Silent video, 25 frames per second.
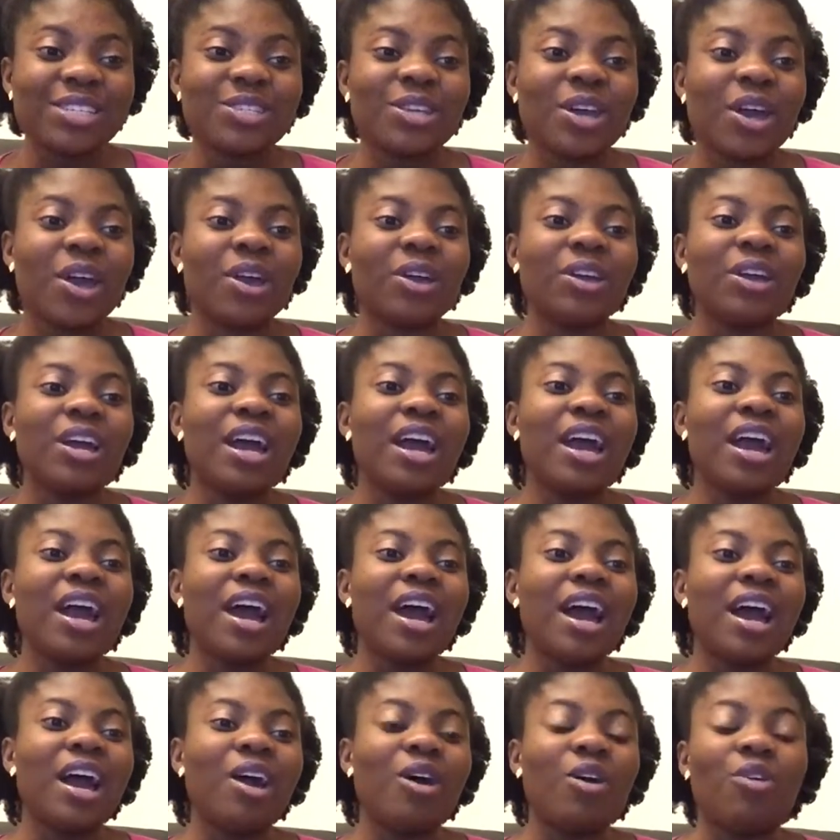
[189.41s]

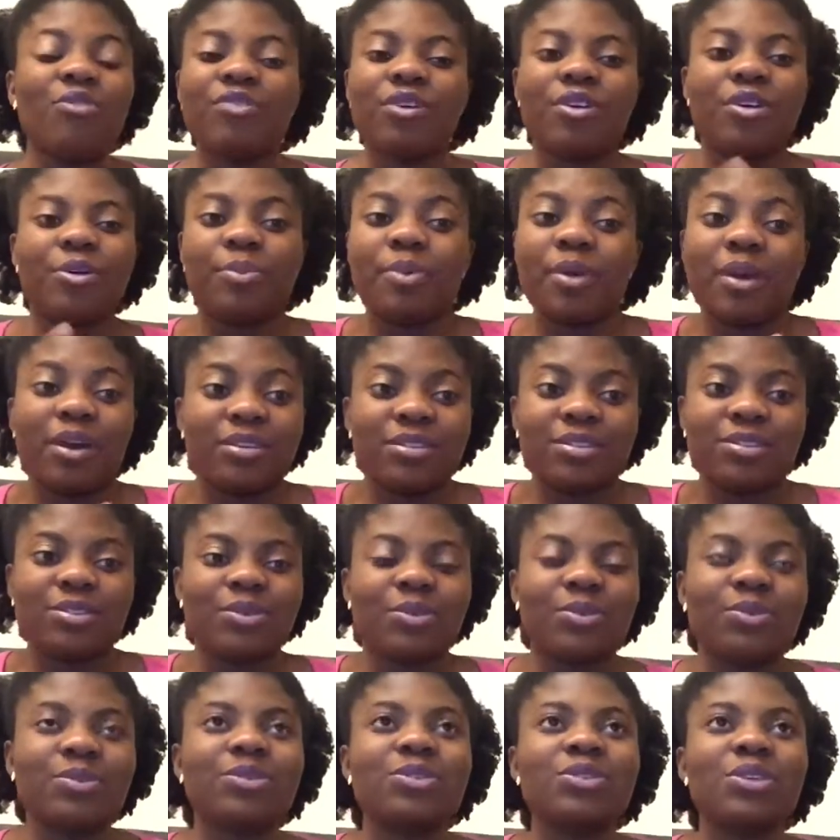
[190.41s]
very
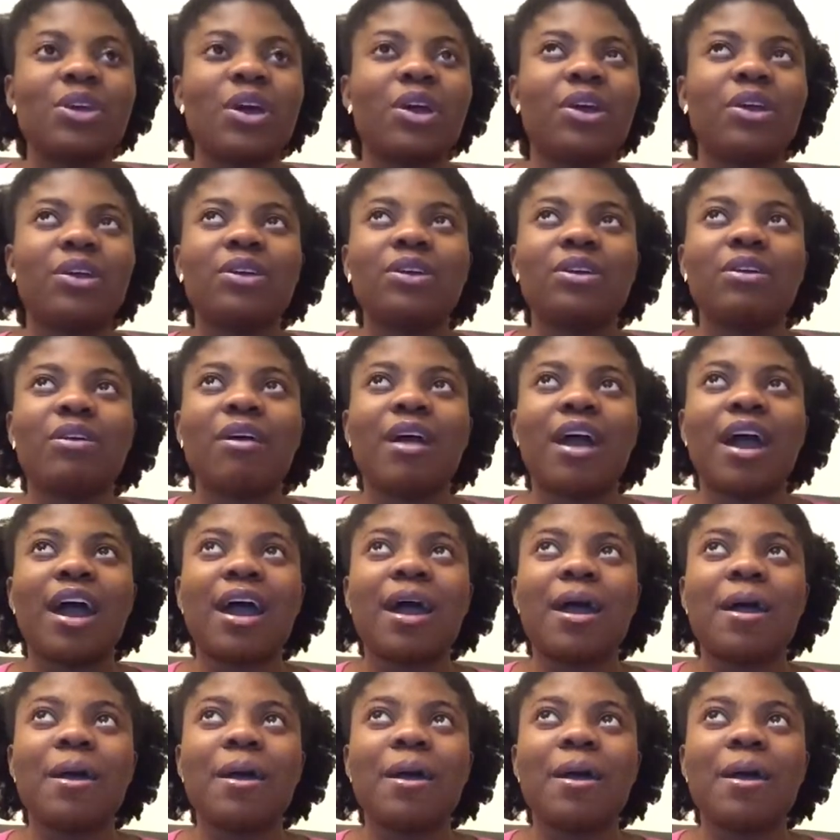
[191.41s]
personal. So